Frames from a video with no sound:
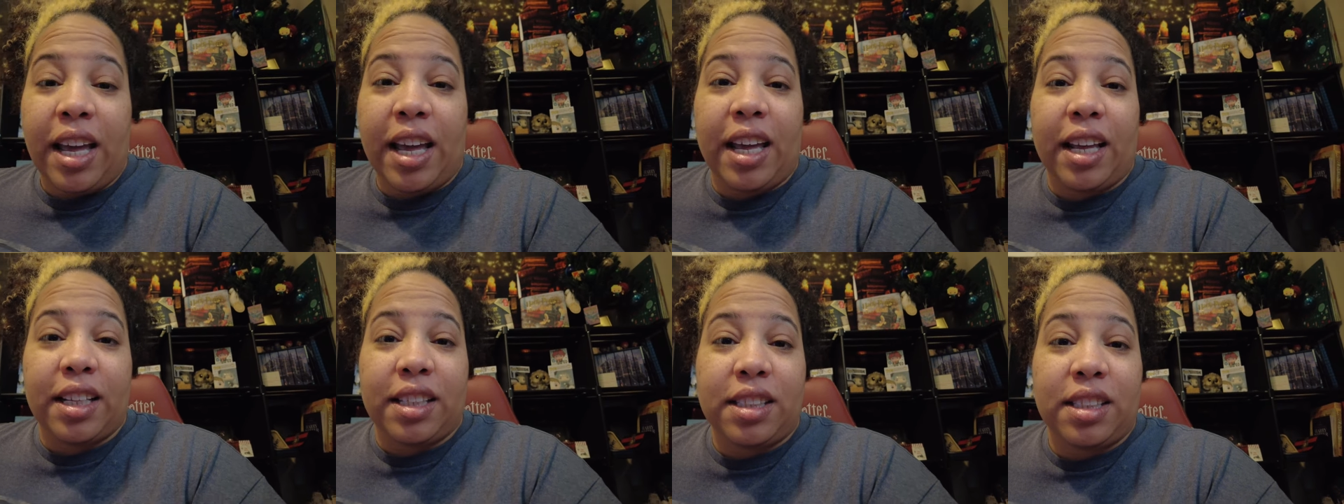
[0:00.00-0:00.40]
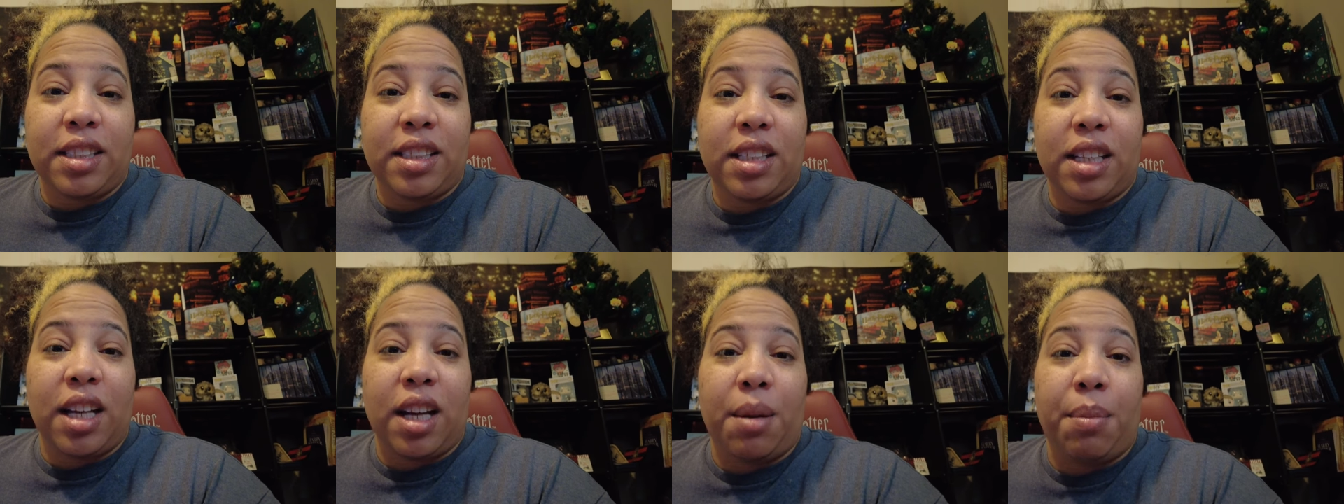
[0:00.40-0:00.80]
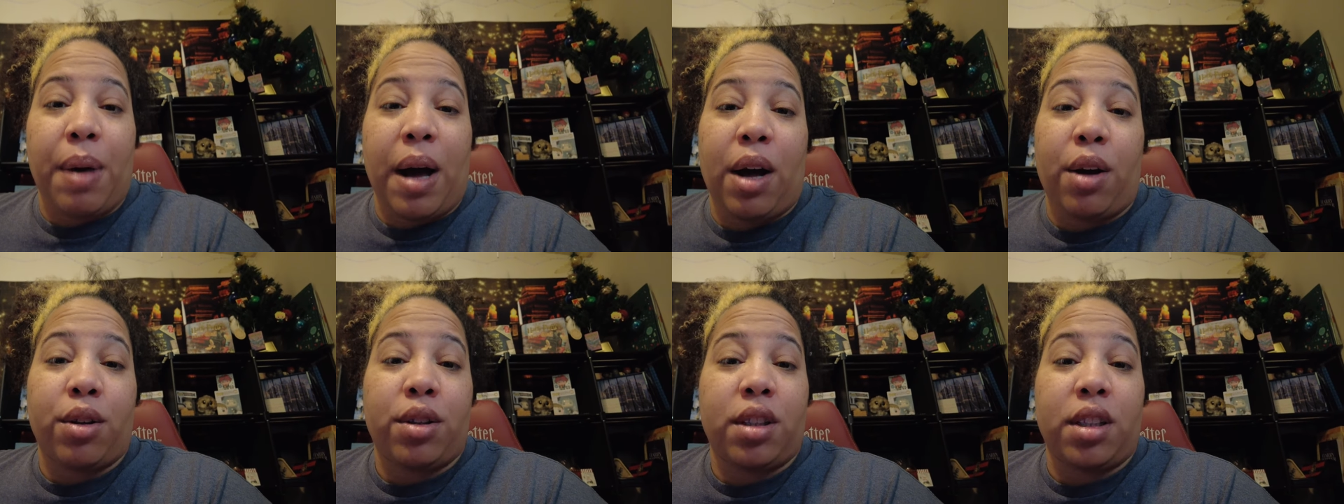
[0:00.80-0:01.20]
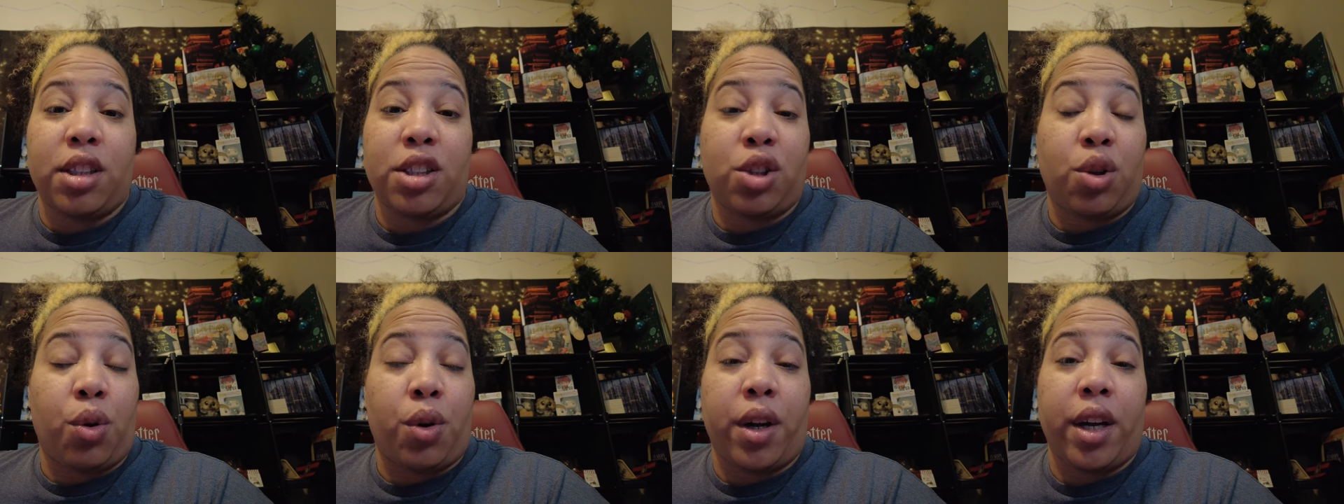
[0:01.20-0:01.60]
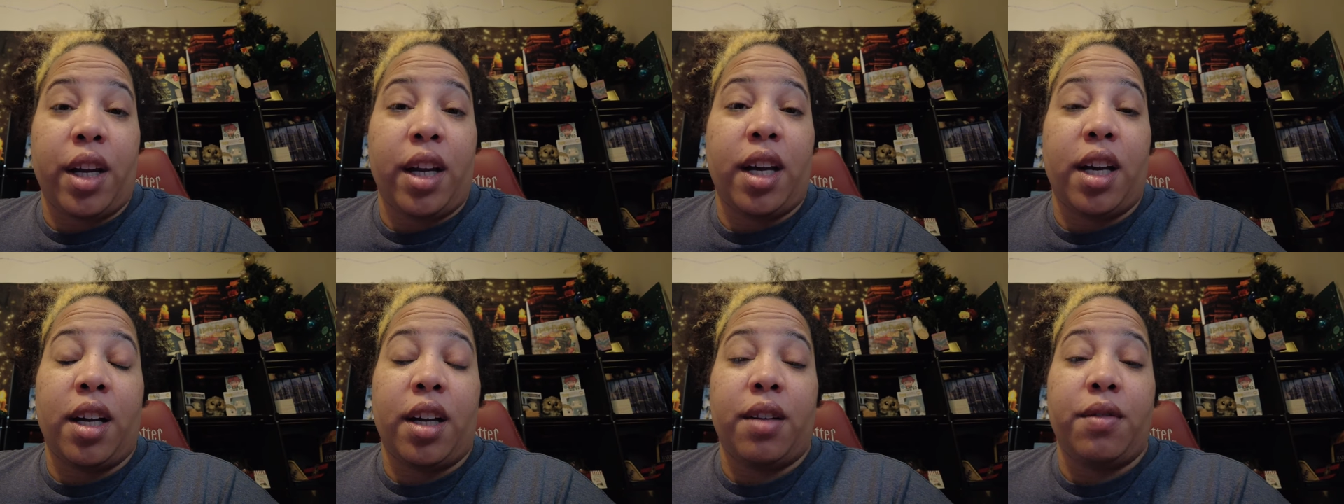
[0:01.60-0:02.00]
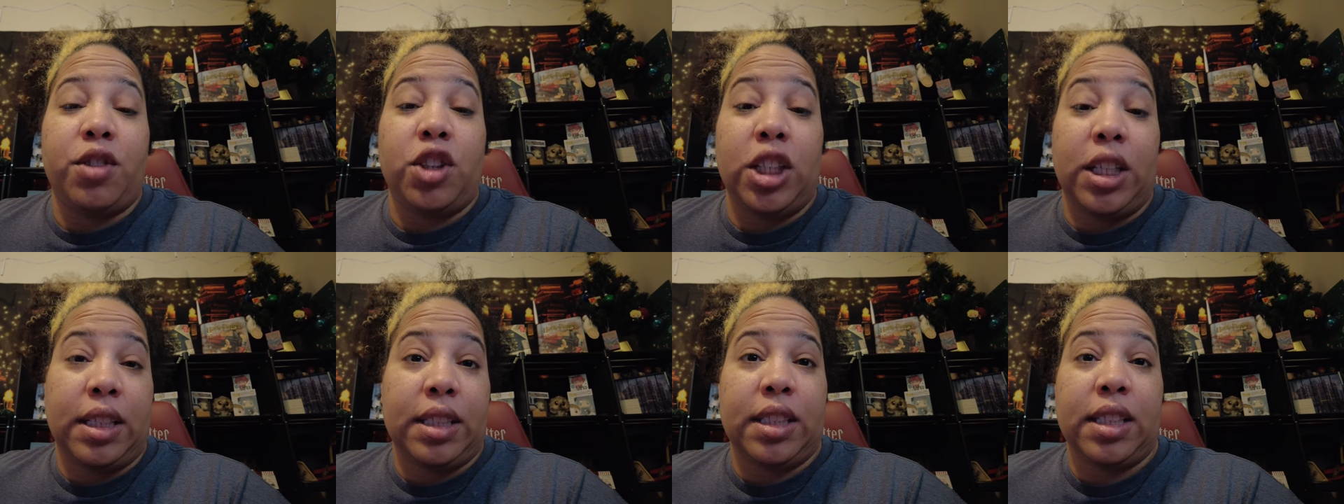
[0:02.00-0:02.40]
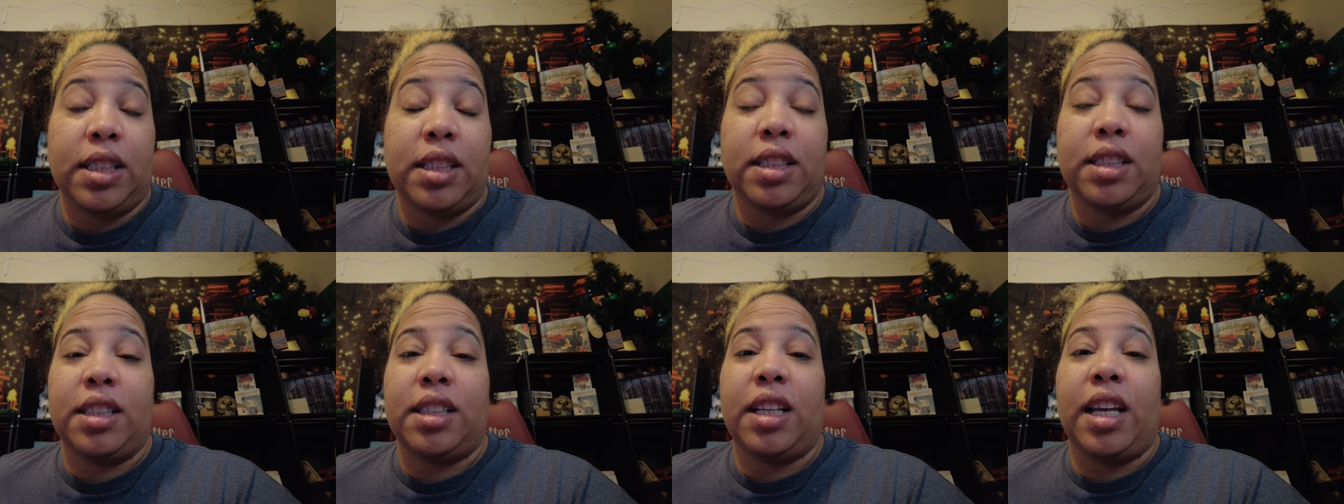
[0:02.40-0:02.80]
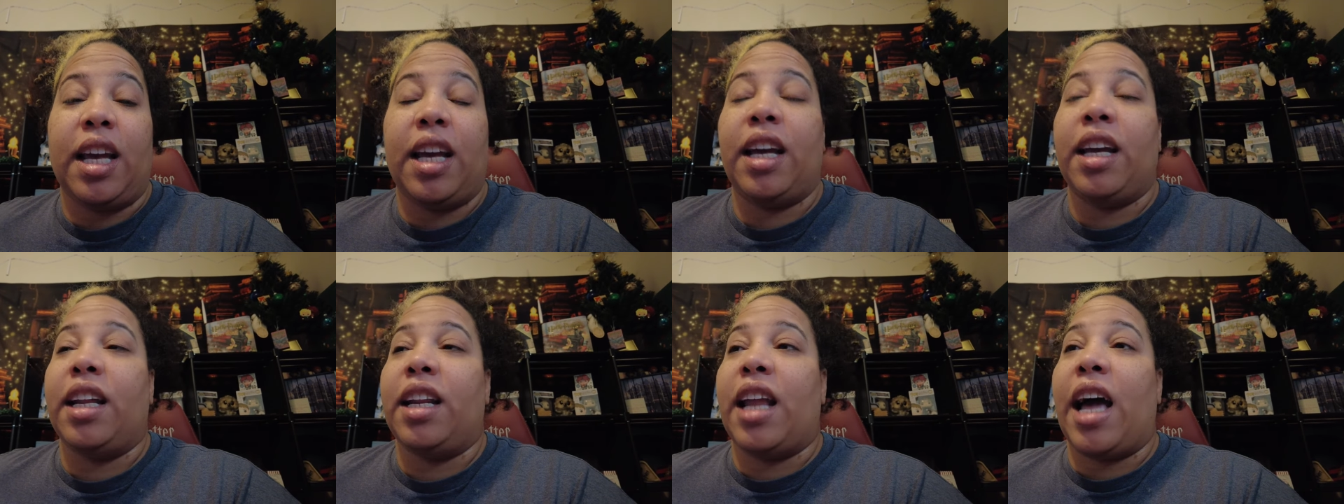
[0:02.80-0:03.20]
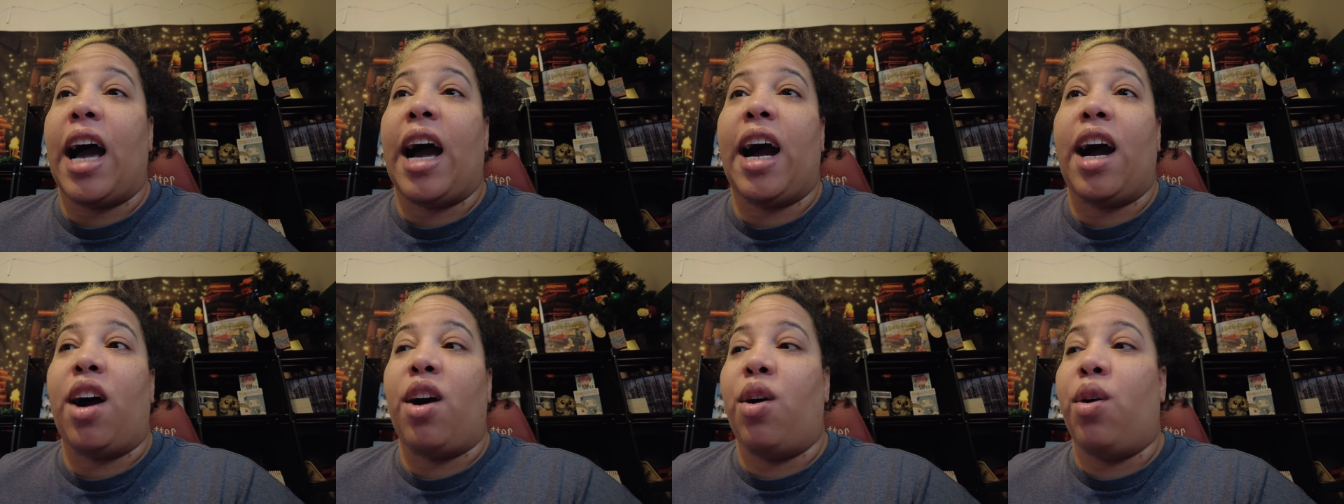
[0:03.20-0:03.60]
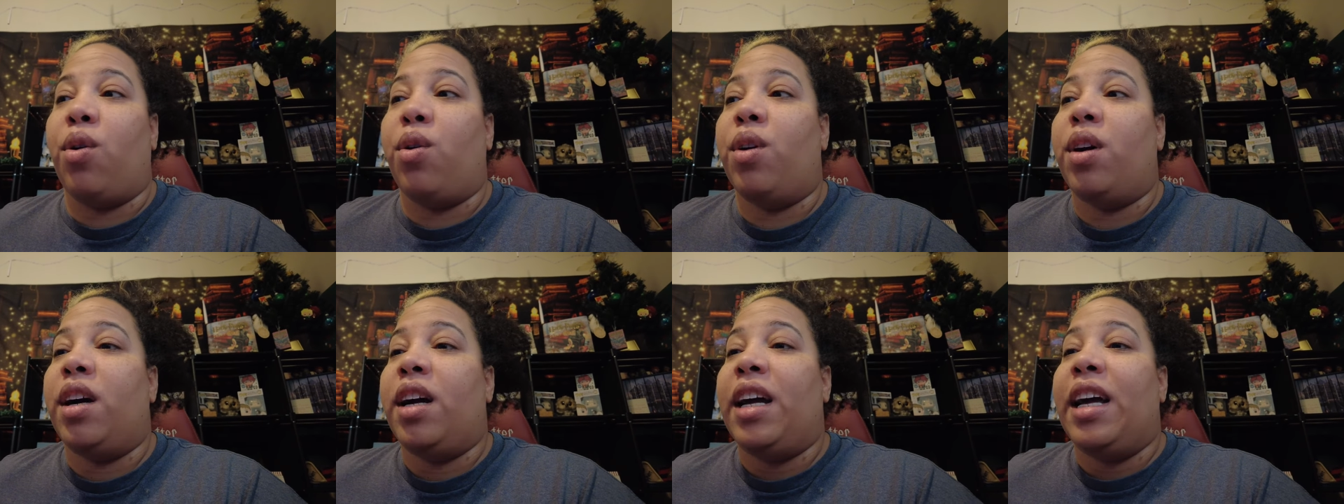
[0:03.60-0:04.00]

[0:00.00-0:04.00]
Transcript: It's about the story of Jesus and how